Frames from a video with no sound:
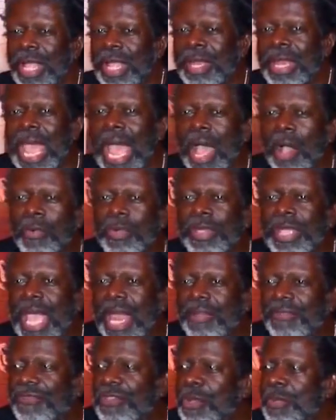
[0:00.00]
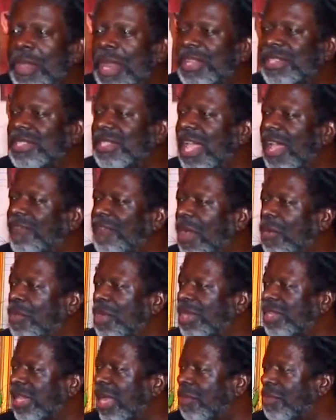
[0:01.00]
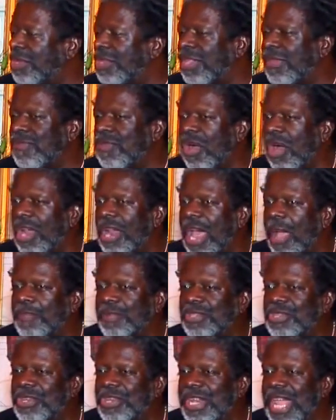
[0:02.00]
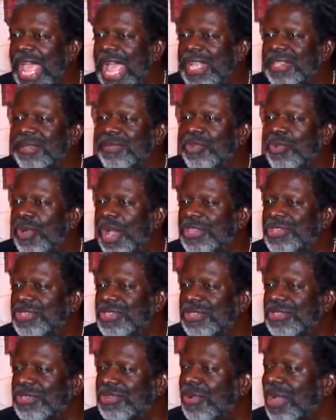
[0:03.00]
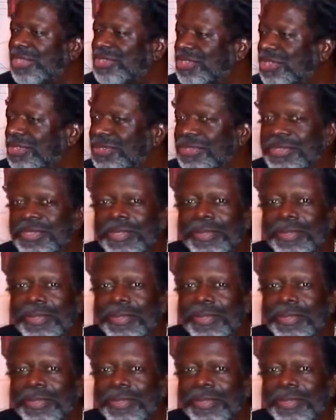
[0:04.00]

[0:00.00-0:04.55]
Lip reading: Now, we got a few minutes left. I want to give you all an opportunity to ask some questions. Questions?